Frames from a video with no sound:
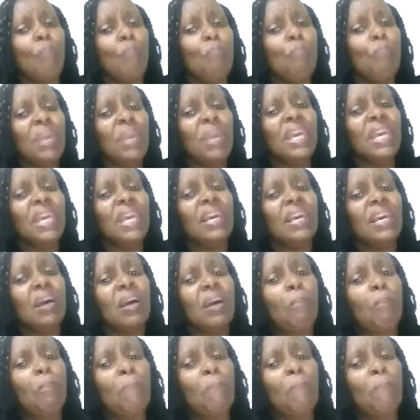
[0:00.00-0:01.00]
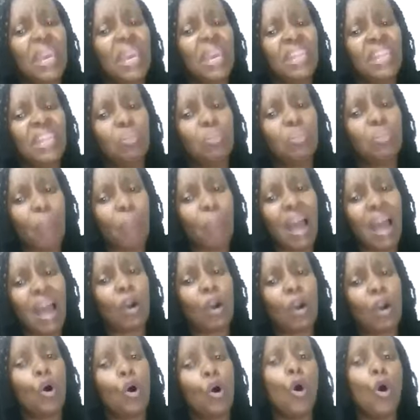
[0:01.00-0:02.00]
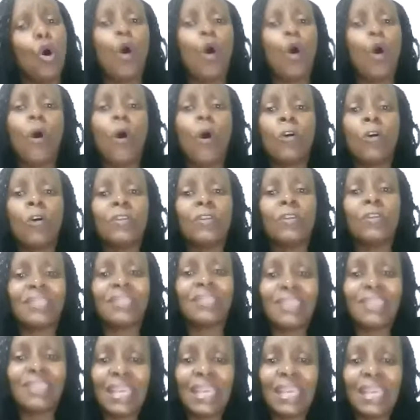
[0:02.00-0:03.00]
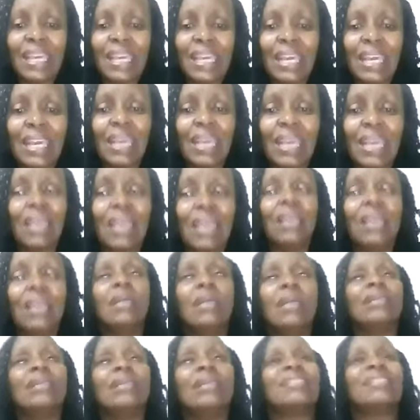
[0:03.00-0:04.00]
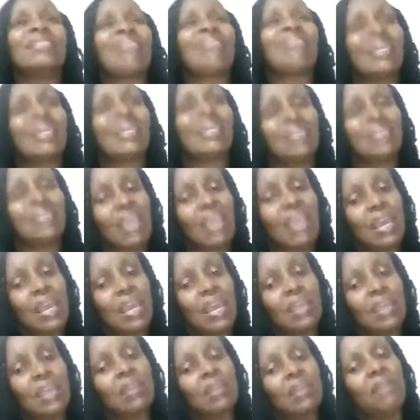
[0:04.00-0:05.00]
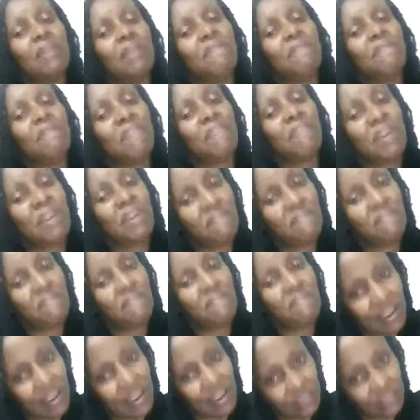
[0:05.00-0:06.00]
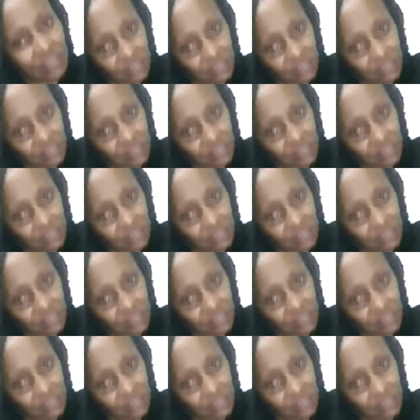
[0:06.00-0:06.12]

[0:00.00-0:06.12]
being paid back or seeking certain favors.